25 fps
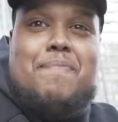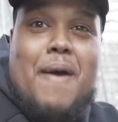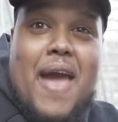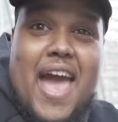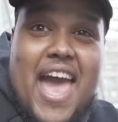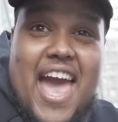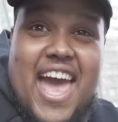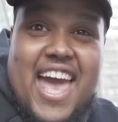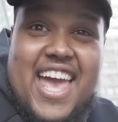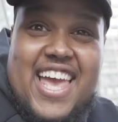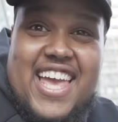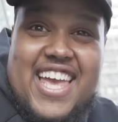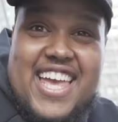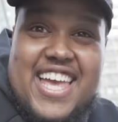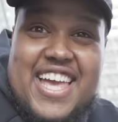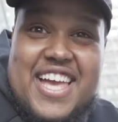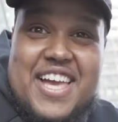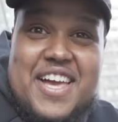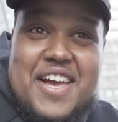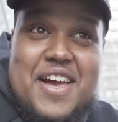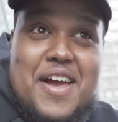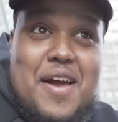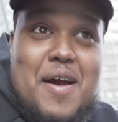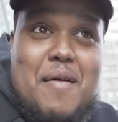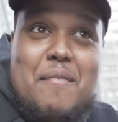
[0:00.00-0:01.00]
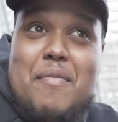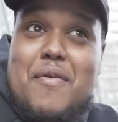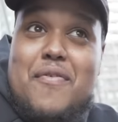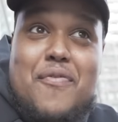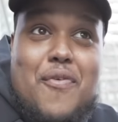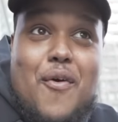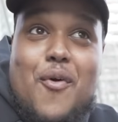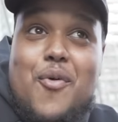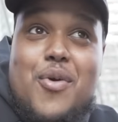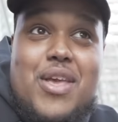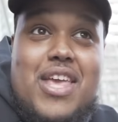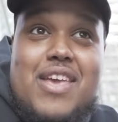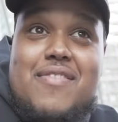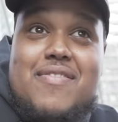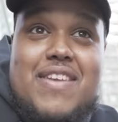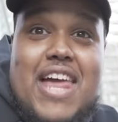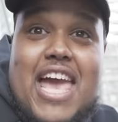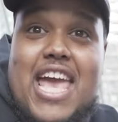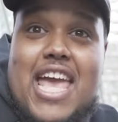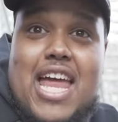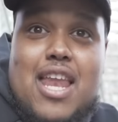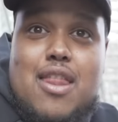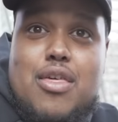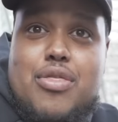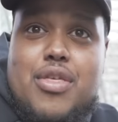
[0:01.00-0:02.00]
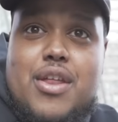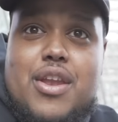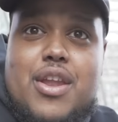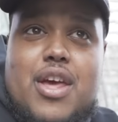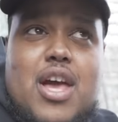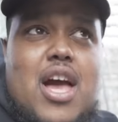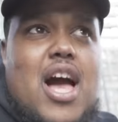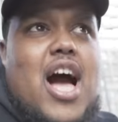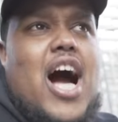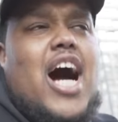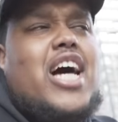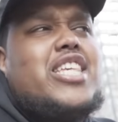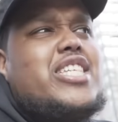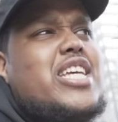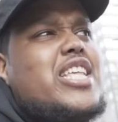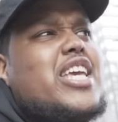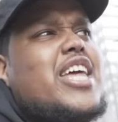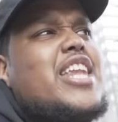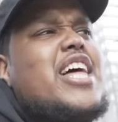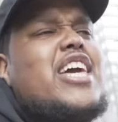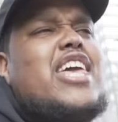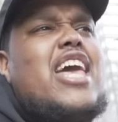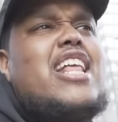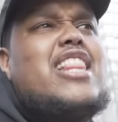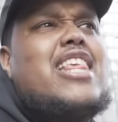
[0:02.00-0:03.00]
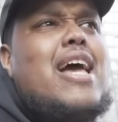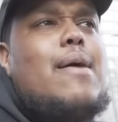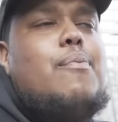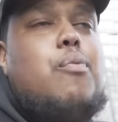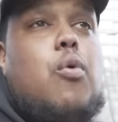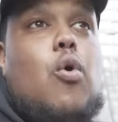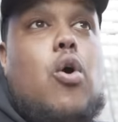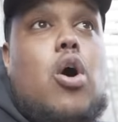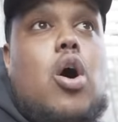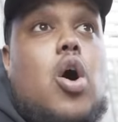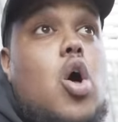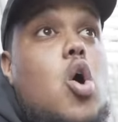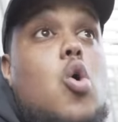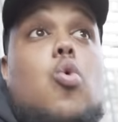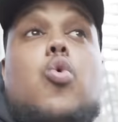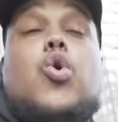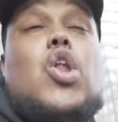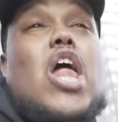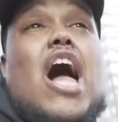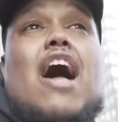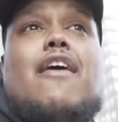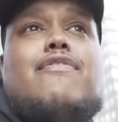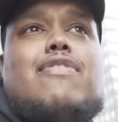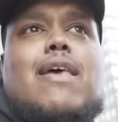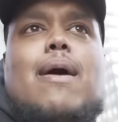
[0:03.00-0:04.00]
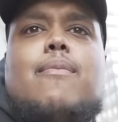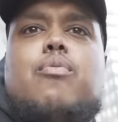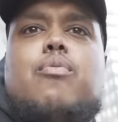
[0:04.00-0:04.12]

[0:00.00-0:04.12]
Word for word: pay before we even ate anything. I said, can I get tap water? We don't have tap